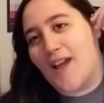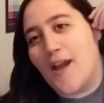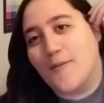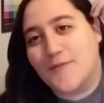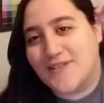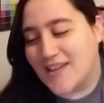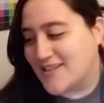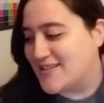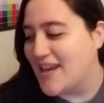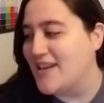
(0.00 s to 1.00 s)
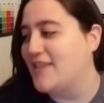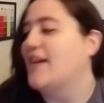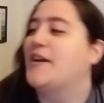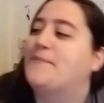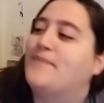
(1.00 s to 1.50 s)
guy was like standing
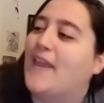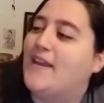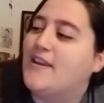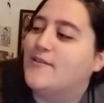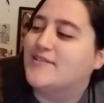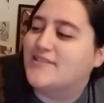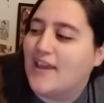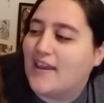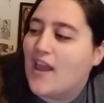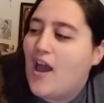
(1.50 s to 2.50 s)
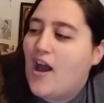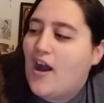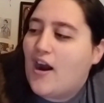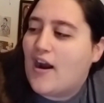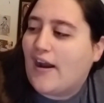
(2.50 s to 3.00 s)
there, and he was like,
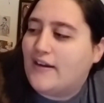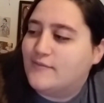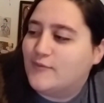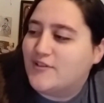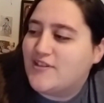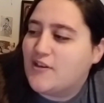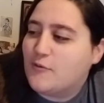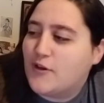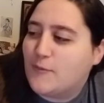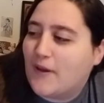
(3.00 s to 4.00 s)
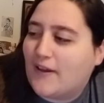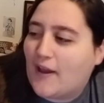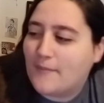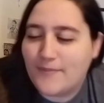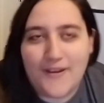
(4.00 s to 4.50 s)
all right, we'll see you when you wake
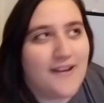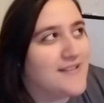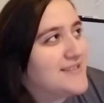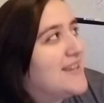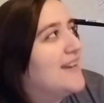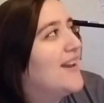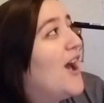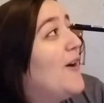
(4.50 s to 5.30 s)
up. And I was like,